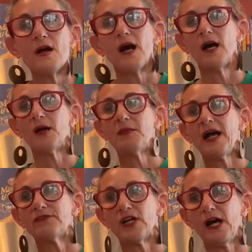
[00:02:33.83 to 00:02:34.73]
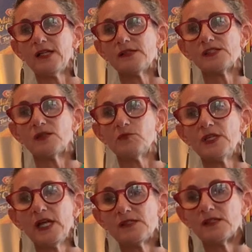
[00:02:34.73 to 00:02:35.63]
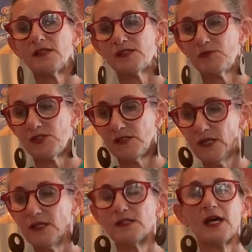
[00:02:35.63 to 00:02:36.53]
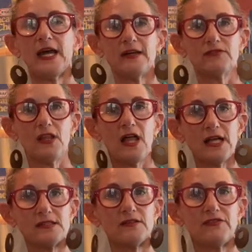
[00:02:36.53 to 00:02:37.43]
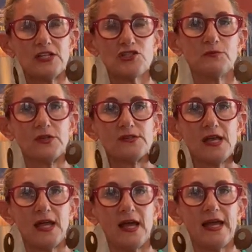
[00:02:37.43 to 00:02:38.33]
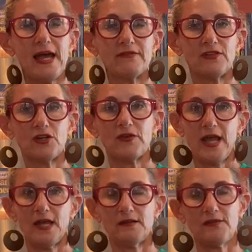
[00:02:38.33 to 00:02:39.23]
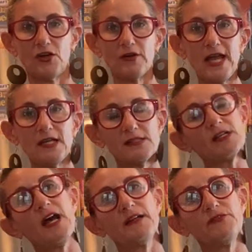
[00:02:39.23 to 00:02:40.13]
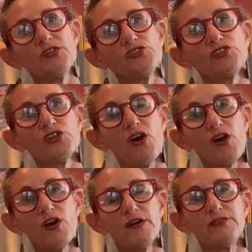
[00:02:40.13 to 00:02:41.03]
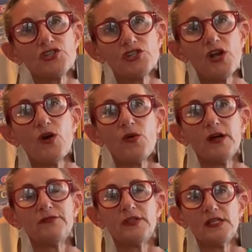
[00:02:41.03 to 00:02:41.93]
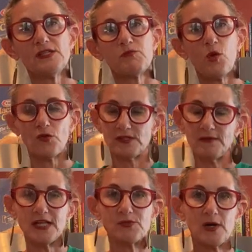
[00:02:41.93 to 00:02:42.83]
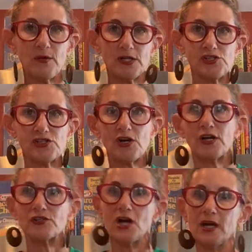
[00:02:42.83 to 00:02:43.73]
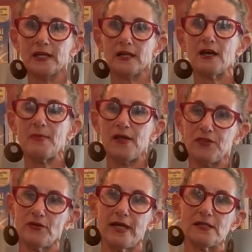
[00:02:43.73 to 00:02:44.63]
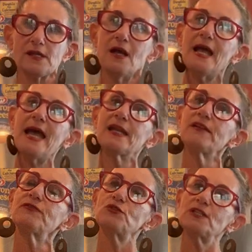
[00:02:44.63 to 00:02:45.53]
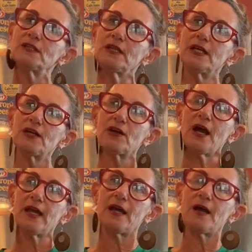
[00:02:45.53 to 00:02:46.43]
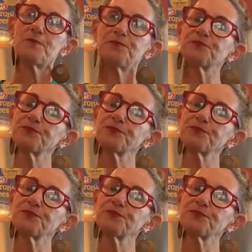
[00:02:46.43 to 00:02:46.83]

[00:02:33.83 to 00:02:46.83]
I've got some nuts and some seeds. I have lots of vegetables, and I have the grain. And the grain is kind of the star of the show of these bowls. And that's where I want to start talking about the grains. And if you didn't hear, I